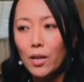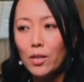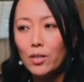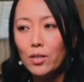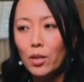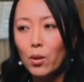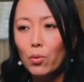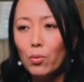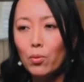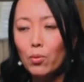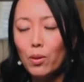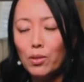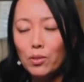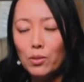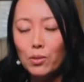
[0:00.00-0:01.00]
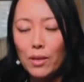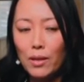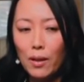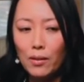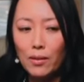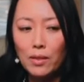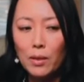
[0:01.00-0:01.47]
So what's your read
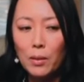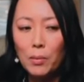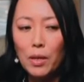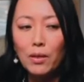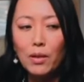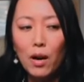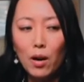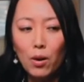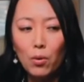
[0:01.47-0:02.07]
on this? I mean,